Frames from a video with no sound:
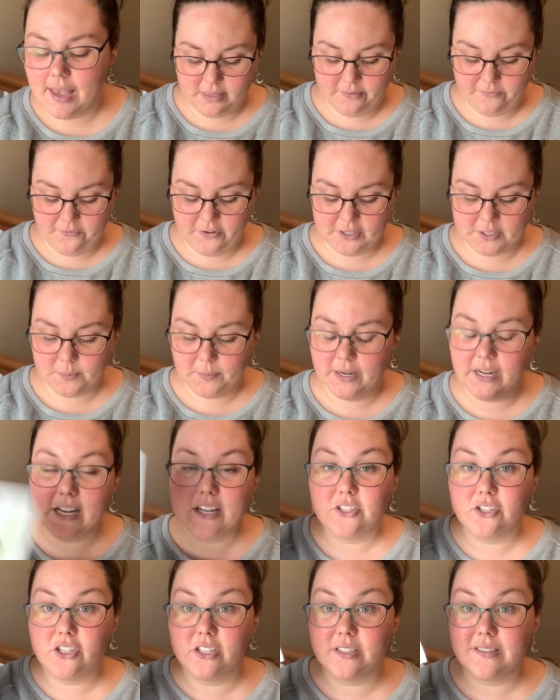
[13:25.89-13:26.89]
The first one
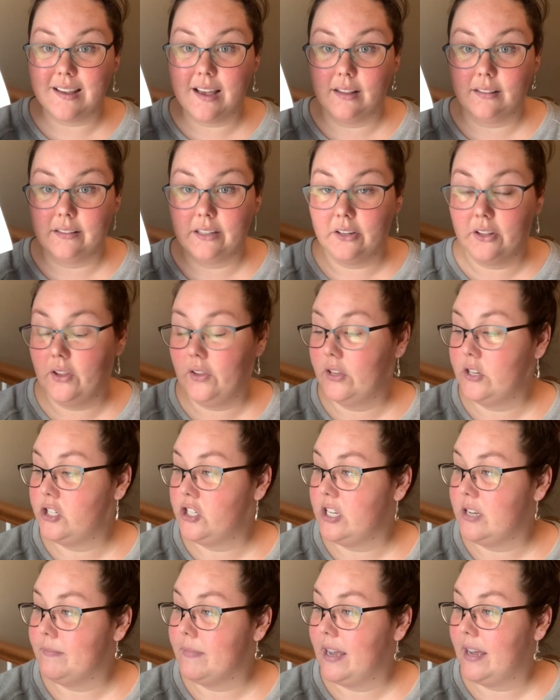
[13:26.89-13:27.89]
is just a little
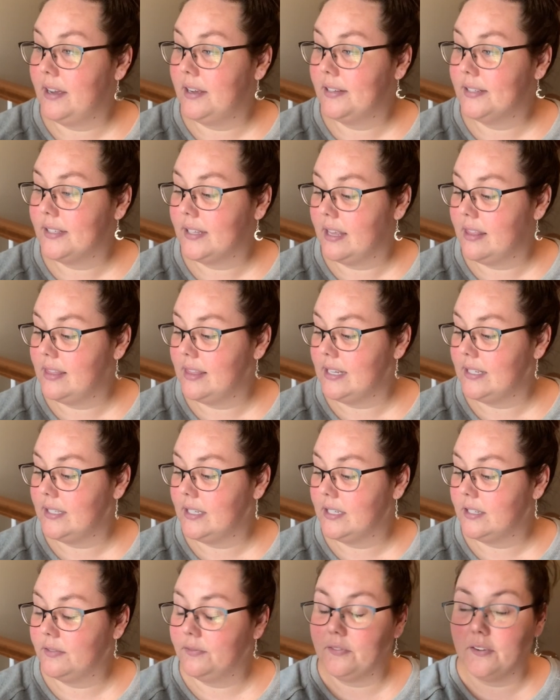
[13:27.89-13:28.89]
sheet mask.
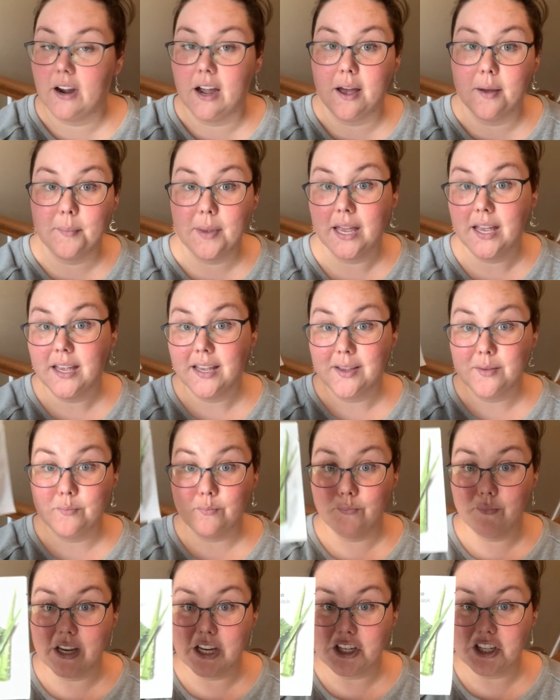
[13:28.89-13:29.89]
This is from
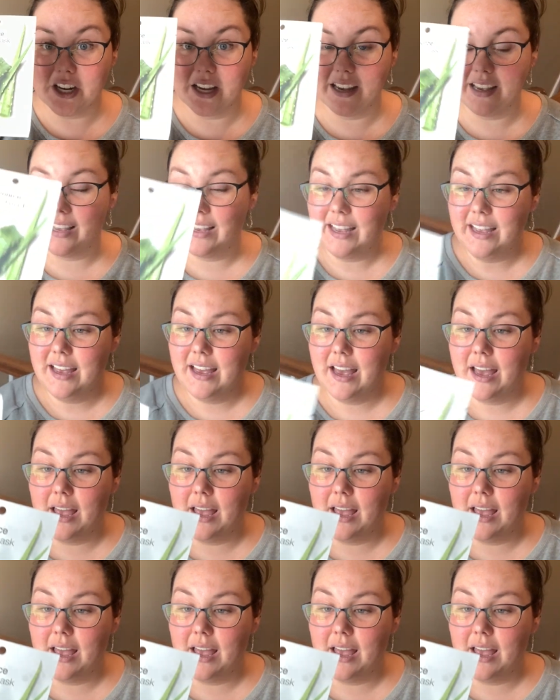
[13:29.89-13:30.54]
Misha.